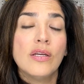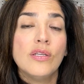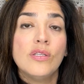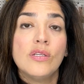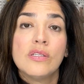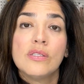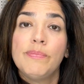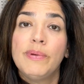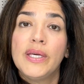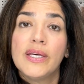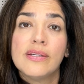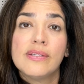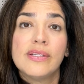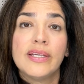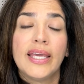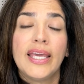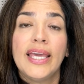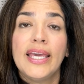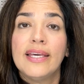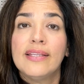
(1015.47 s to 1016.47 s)
just because the
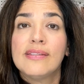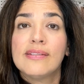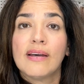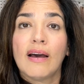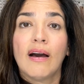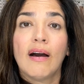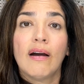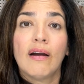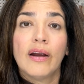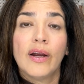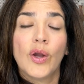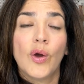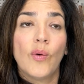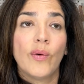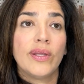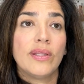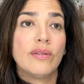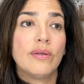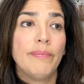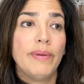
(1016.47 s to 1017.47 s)
kids are
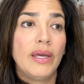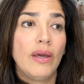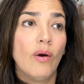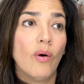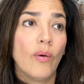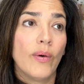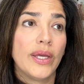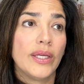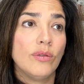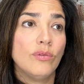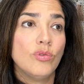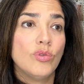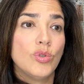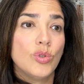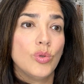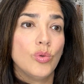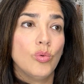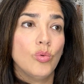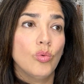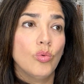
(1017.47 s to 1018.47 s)
going to be going
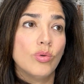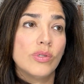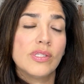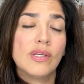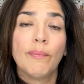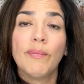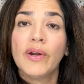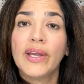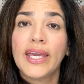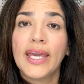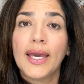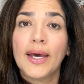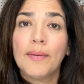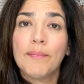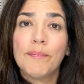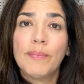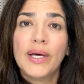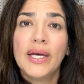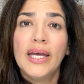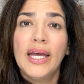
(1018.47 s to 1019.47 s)
to summer
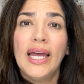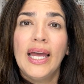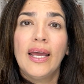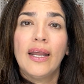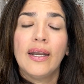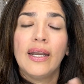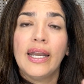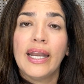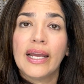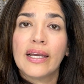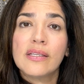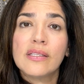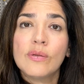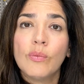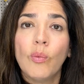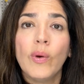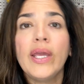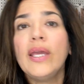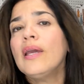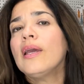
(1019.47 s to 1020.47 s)
camp next
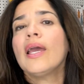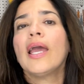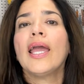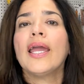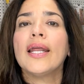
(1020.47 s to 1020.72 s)
week.